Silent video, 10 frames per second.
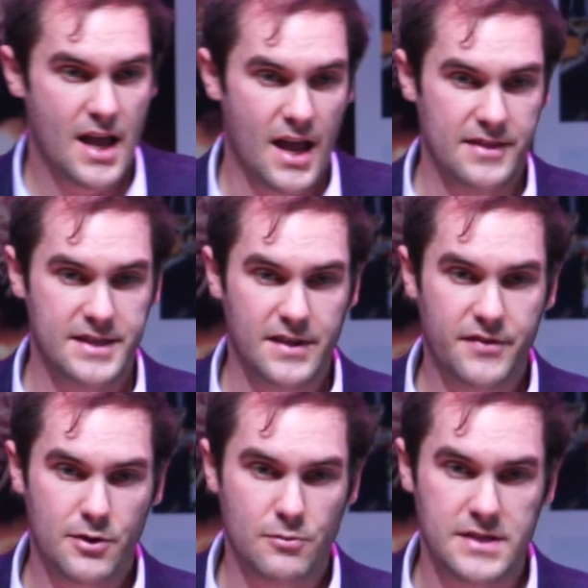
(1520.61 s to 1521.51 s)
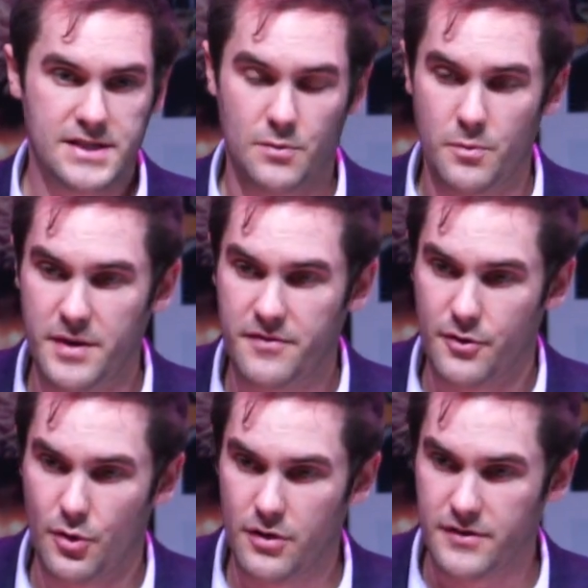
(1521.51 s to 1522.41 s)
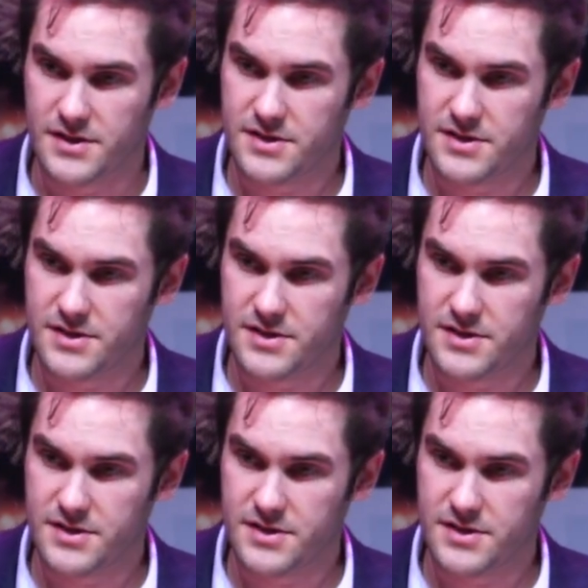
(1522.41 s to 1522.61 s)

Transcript: and the difficulties it will be for all of us